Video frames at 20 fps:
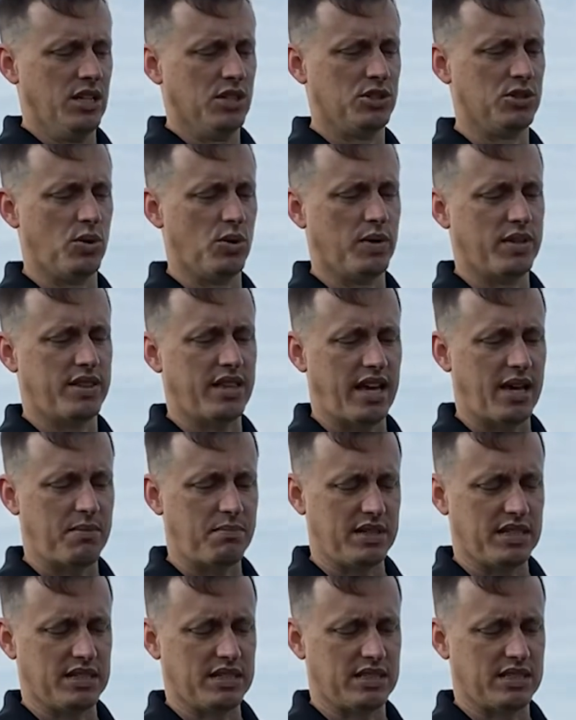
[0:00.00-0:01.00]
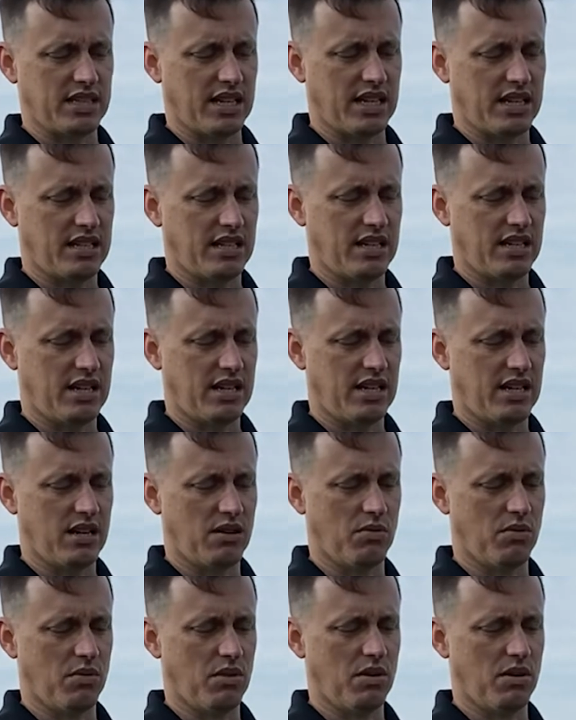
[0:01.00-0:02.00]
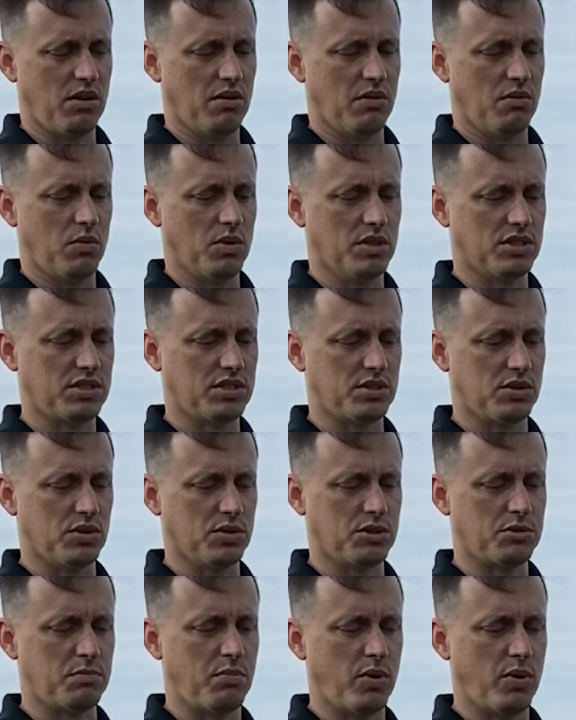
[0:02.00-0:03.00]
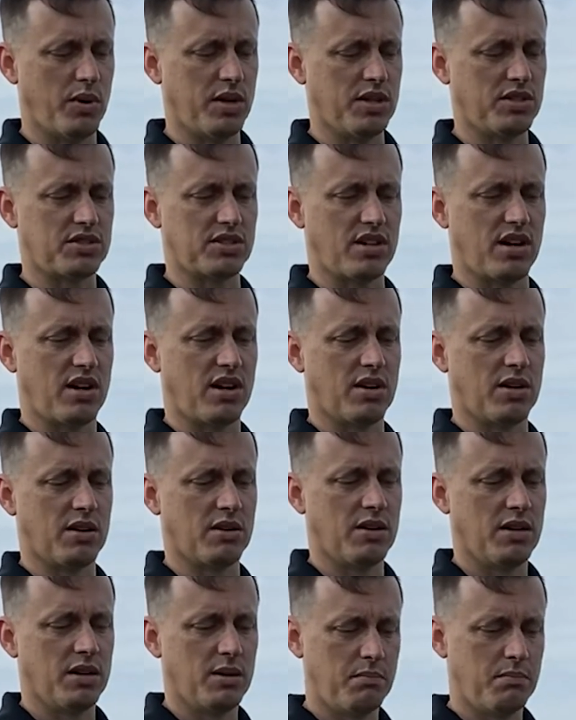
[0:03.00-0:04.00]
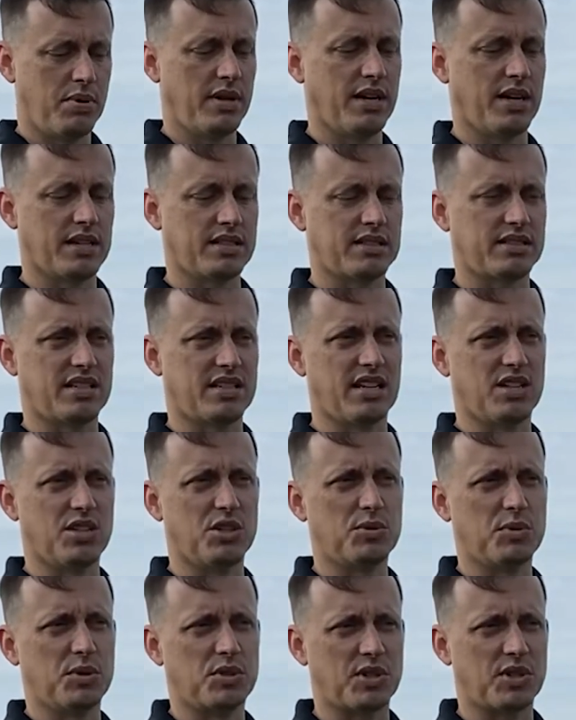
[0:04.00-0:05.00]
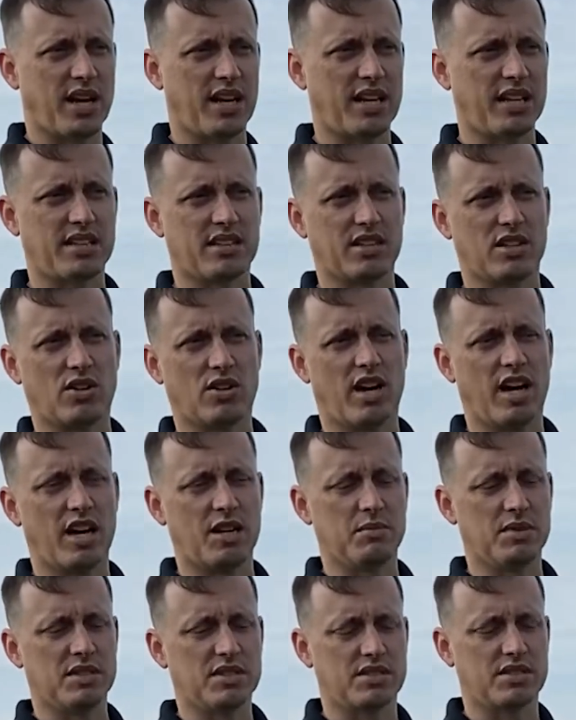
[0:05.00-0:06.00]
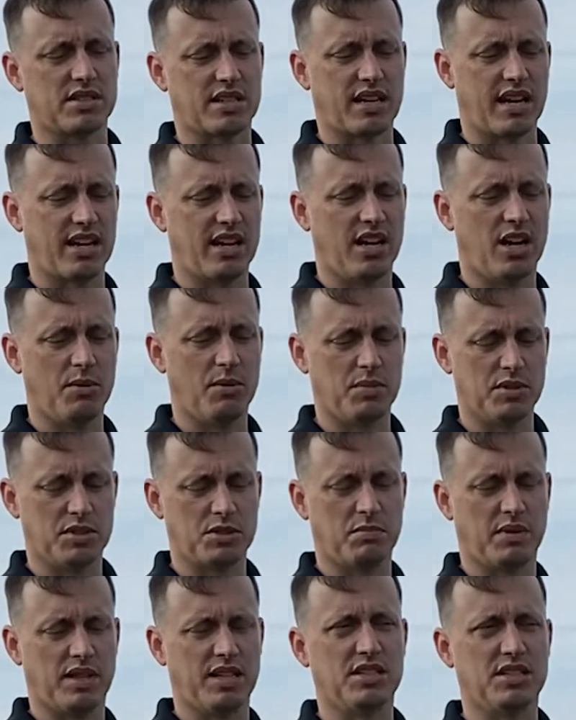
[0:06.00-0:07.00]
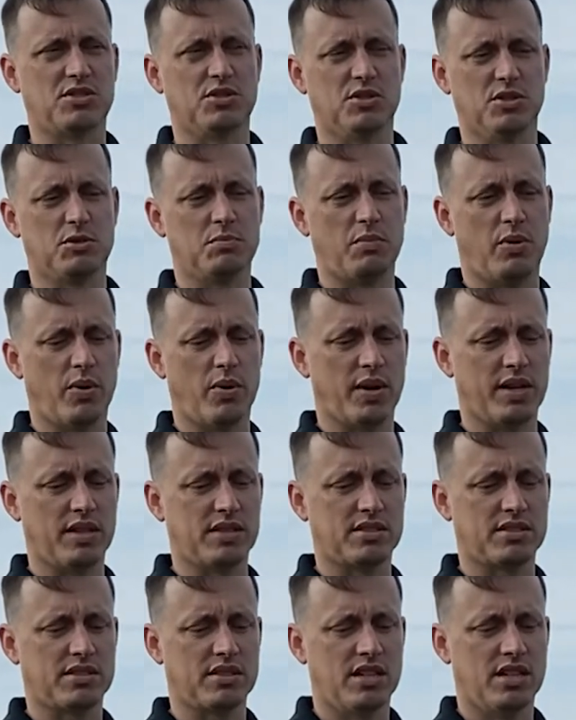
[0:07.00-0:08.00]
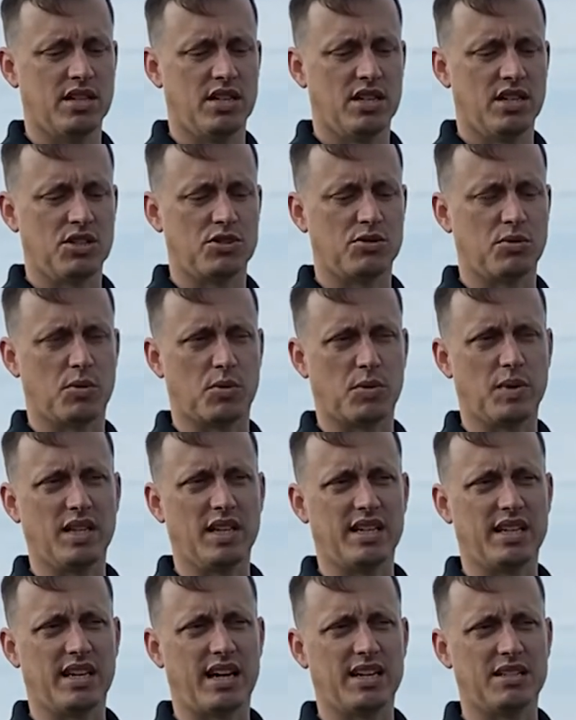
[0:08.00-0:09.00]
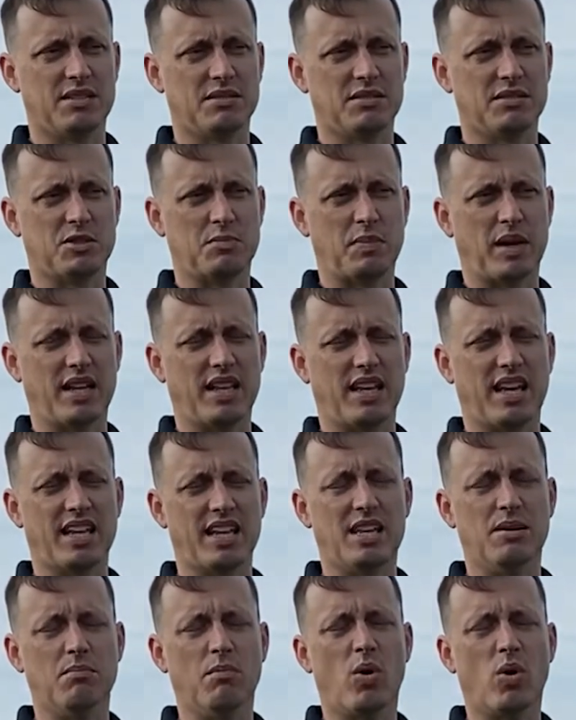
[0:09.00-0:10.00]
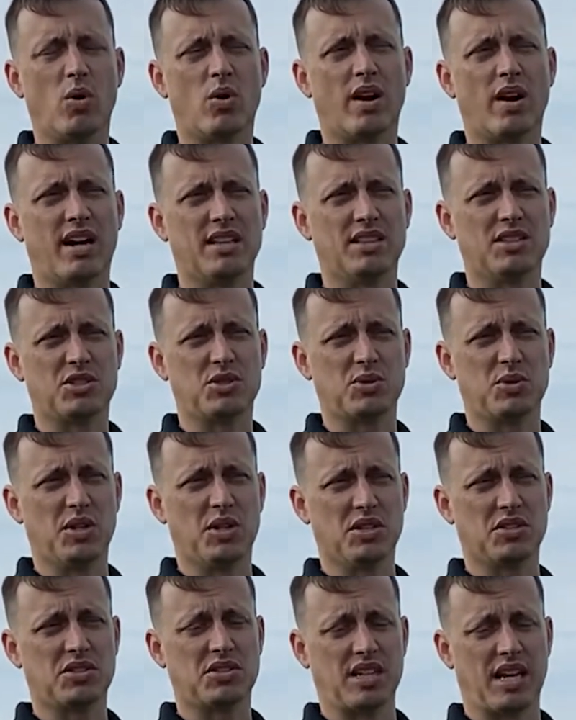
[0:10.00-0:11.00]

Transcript: So with that being said, once those points are picked, and usually we try and get the agronomist to kind of help us place those points, so we're really not spending any more on the soil